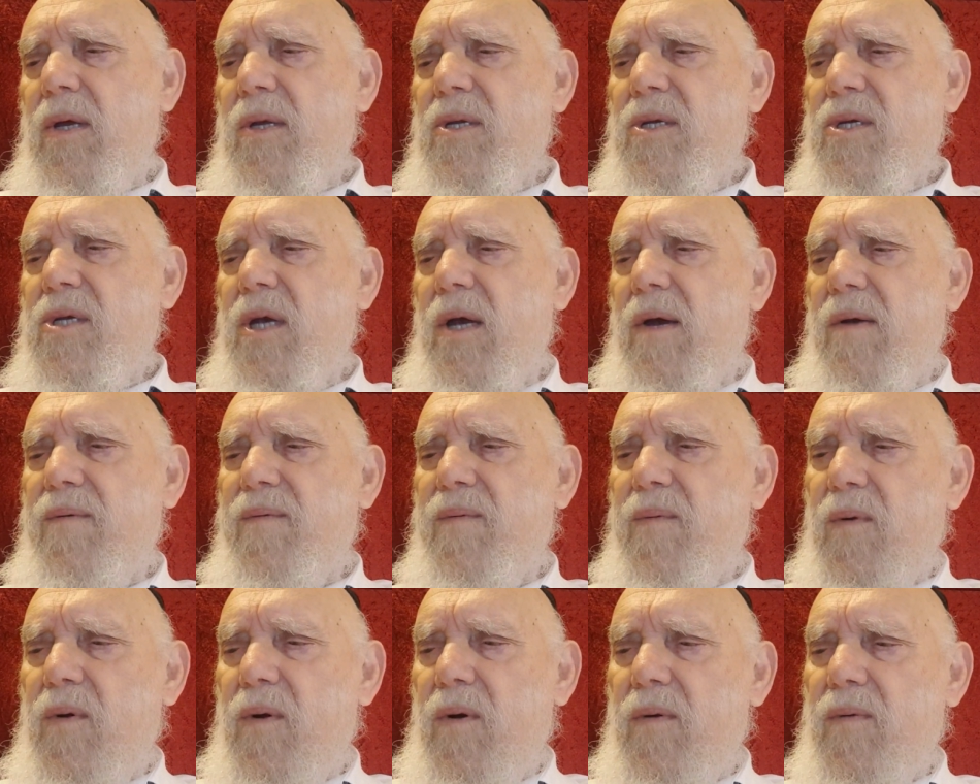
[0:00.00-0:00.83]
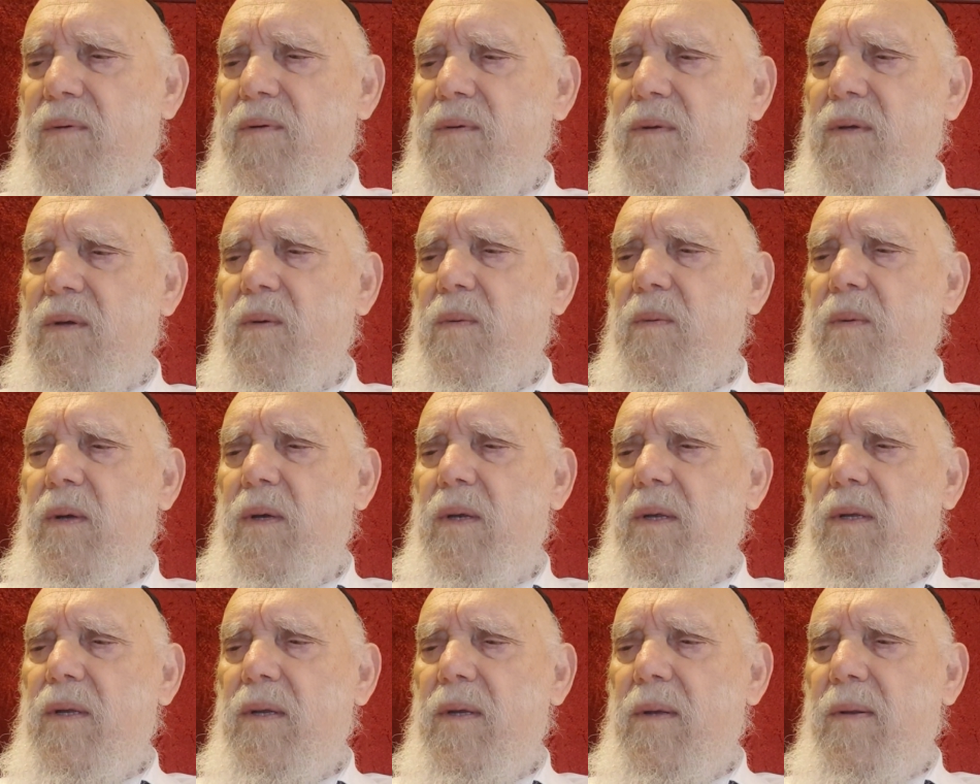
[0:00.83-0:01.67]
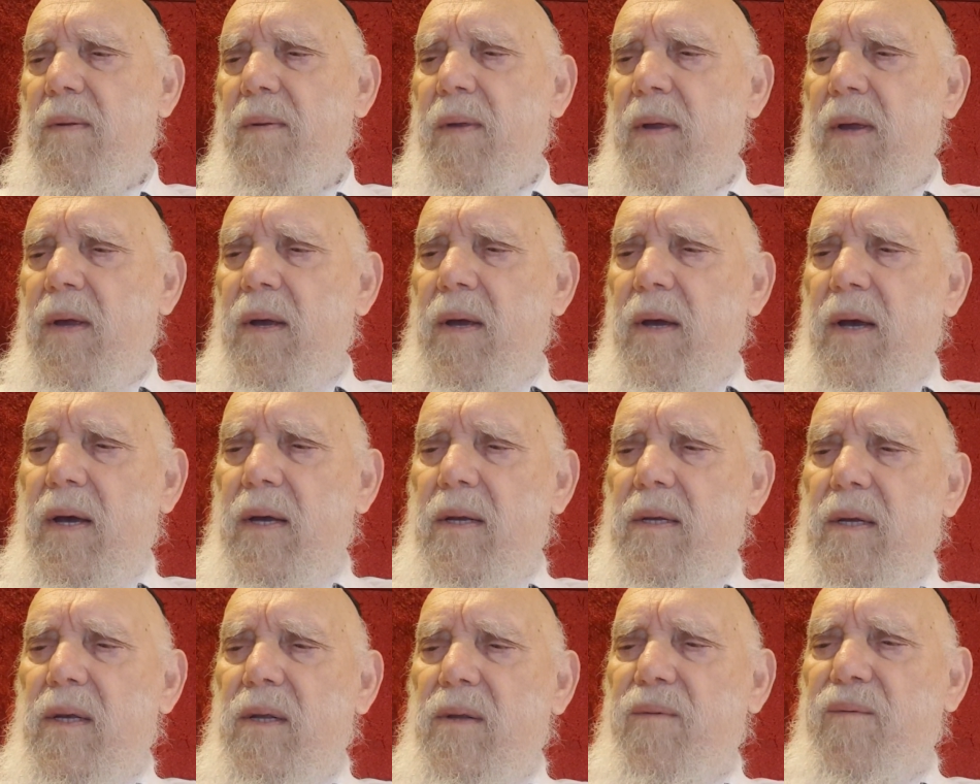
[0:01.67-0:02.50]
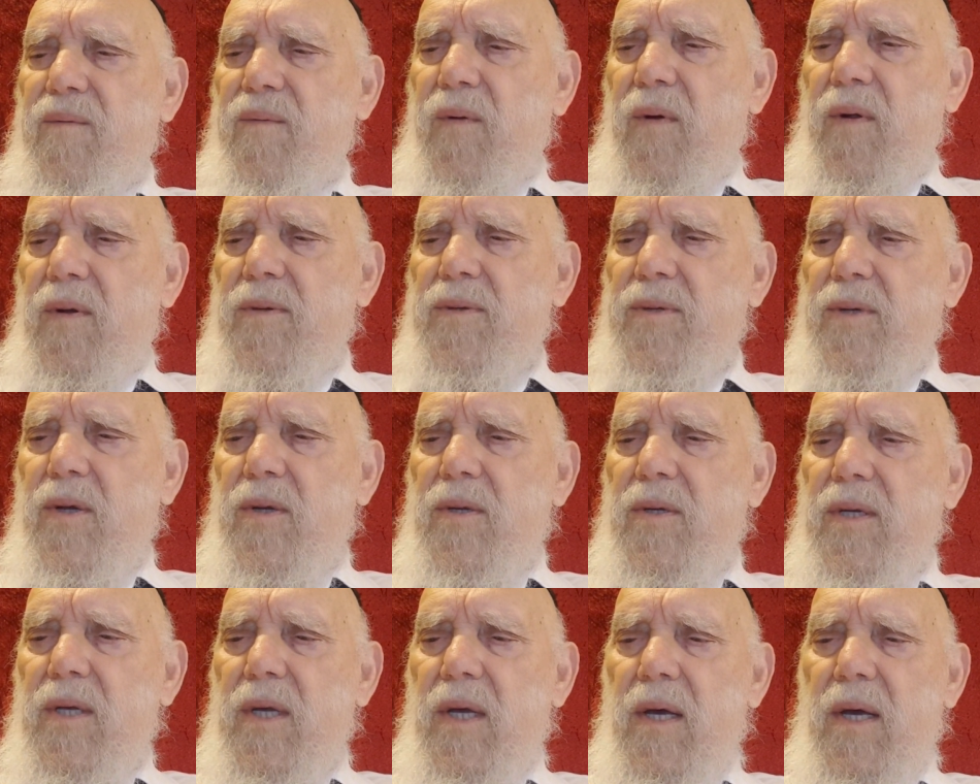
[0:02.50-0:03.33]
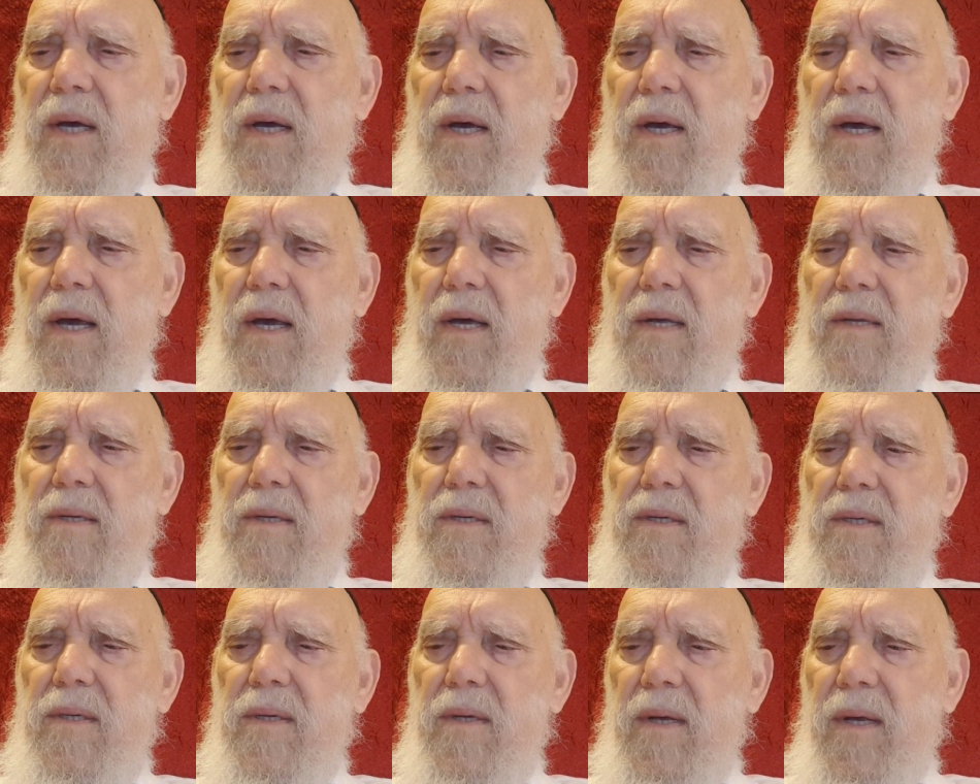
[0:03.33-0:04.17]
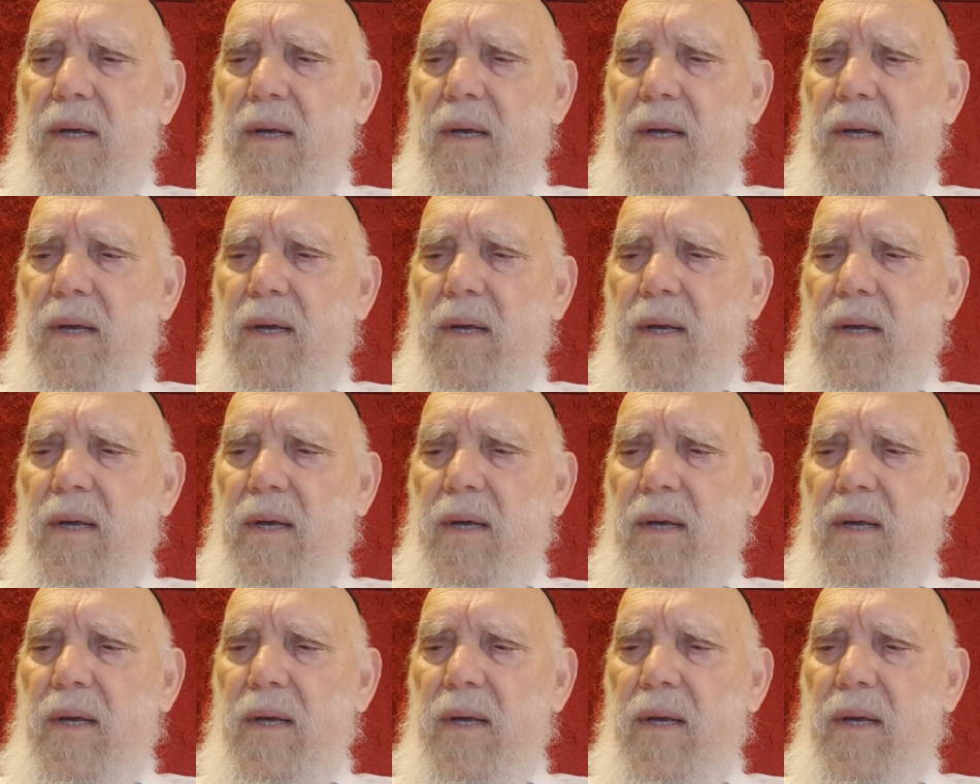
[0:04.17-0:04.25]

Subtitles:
chaff of the wheat and it falls on their heads,